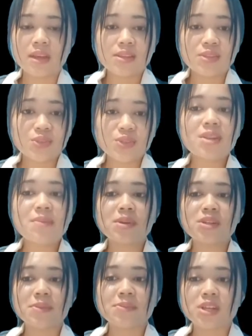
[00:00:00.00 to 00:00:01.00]
Student
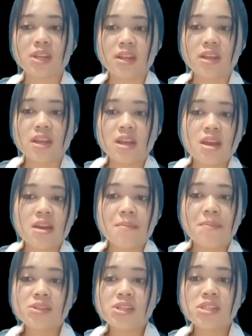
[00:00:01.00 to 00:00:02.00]
perception.
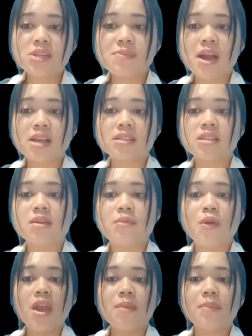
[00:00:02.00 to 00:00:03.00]
Perception as the
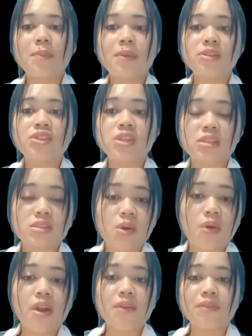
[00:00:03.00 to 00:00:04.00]
way people judge
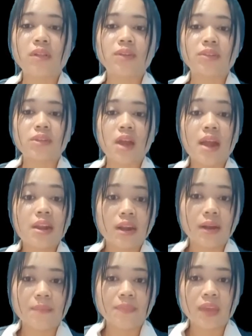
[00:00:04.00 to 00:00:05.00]
or evaluate the
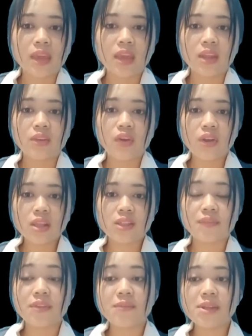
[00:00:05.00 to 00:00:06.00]
other. In
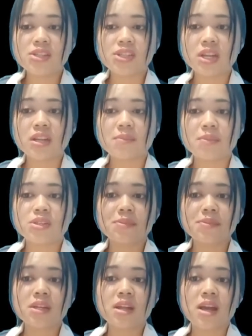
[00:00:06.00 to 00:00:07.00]
cognitive dimension,
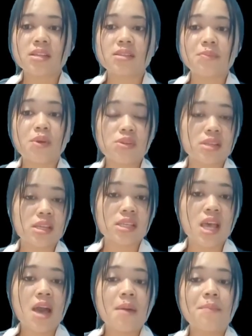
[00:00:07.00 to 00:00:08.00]
perception as the process
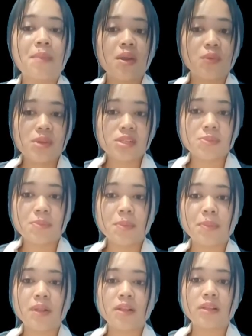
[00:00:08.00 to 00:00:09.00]
by which people